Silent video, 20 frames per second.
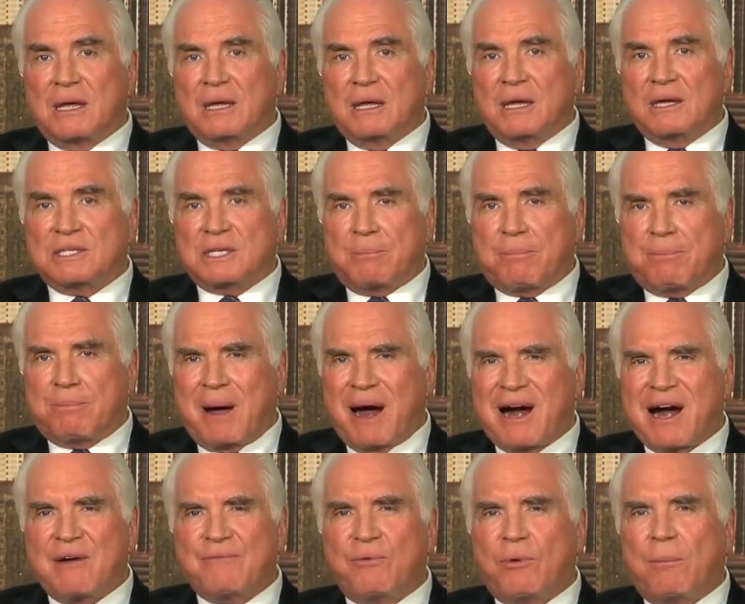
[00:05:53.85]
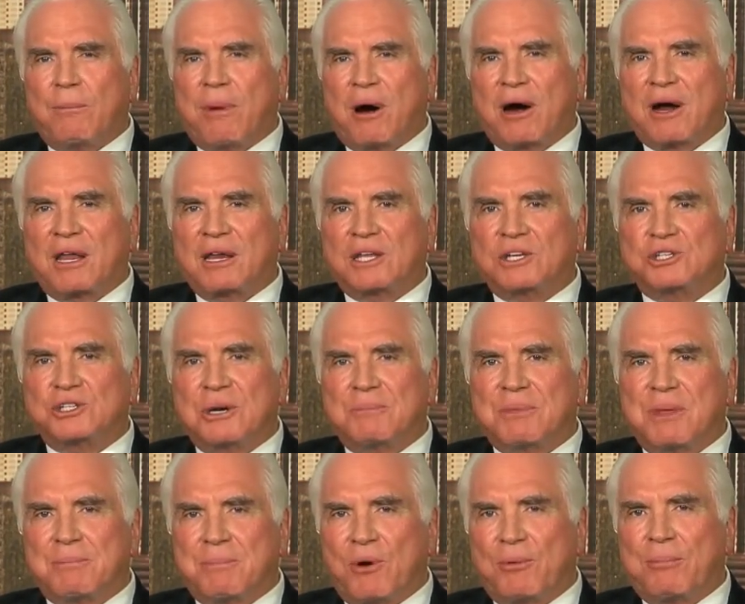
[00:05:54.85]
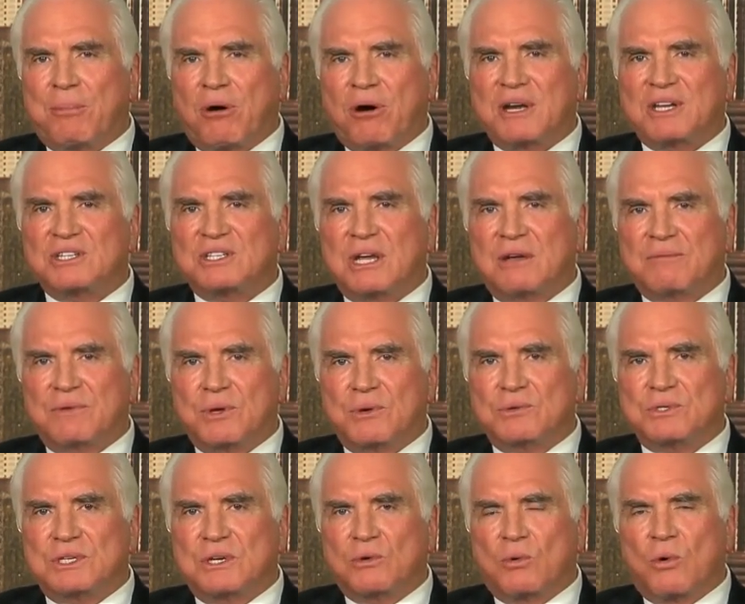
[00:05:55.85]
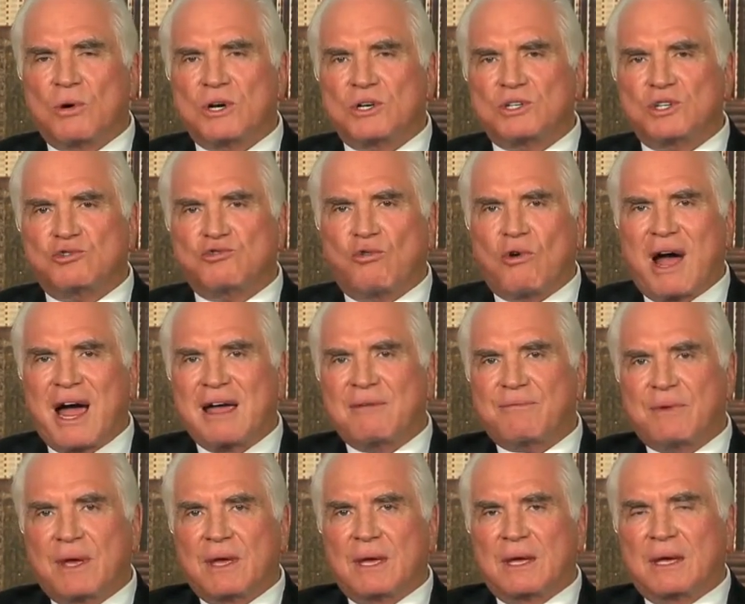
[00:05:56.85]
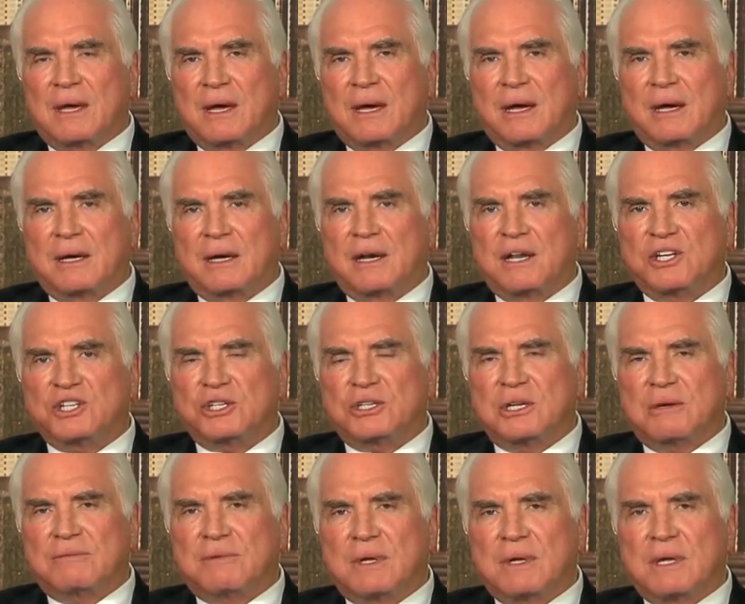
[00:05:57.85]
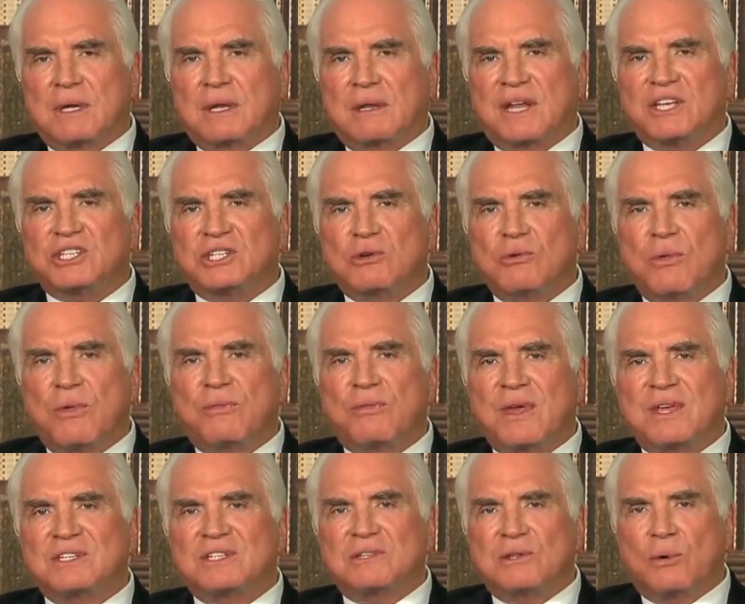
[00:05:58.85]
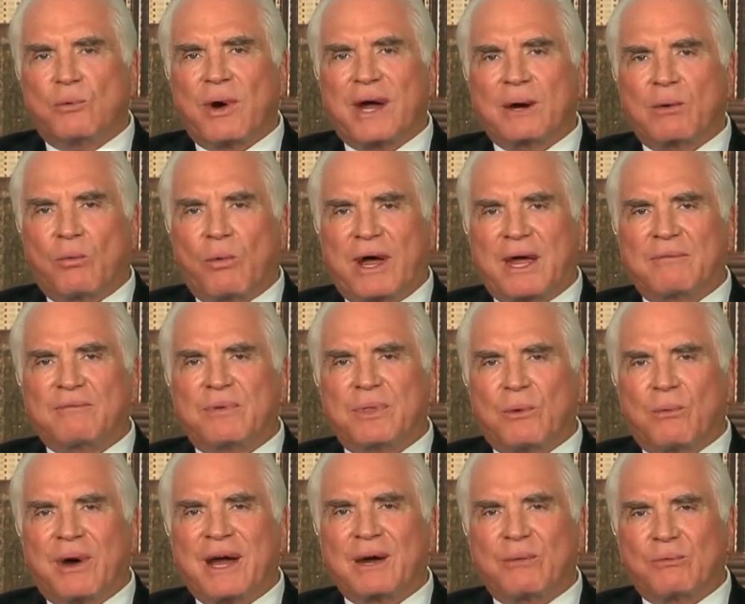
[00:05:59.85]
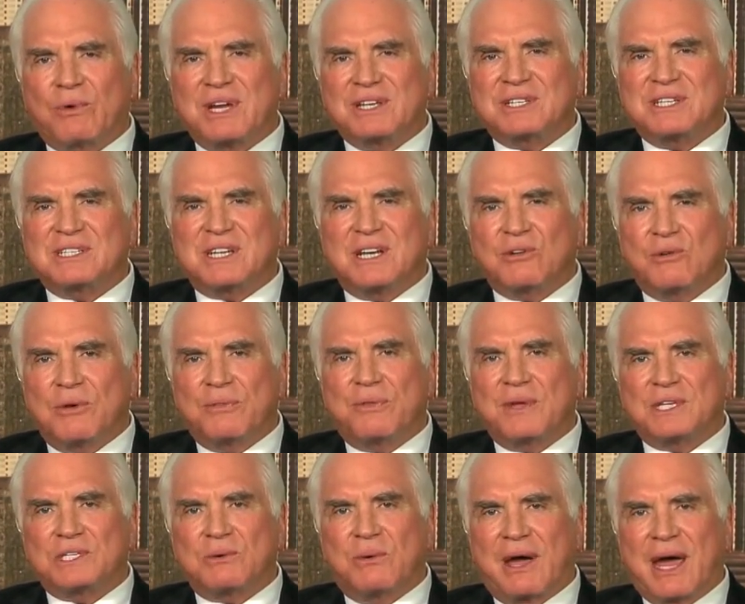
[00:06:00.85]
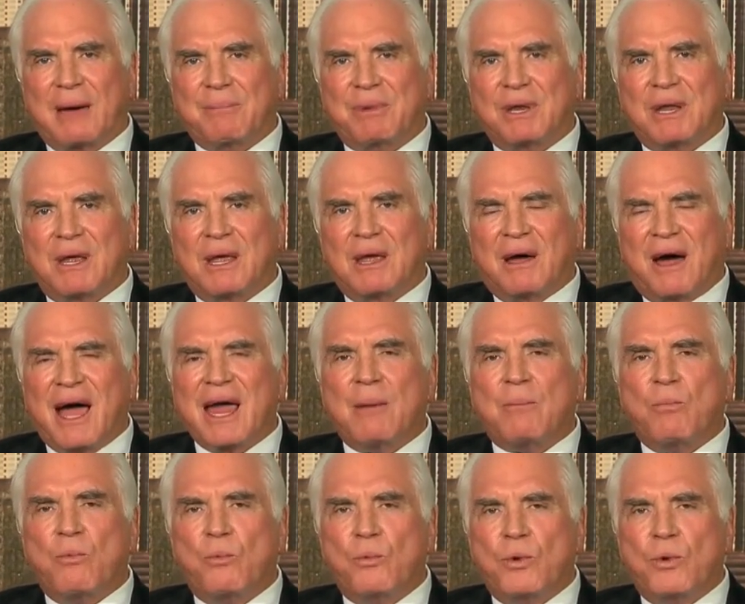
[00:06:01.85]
is a powerful bargaining chip that both parties have used in order to drive an initiative. Let's do the things the right way for the right reasons, and good things will happen. I am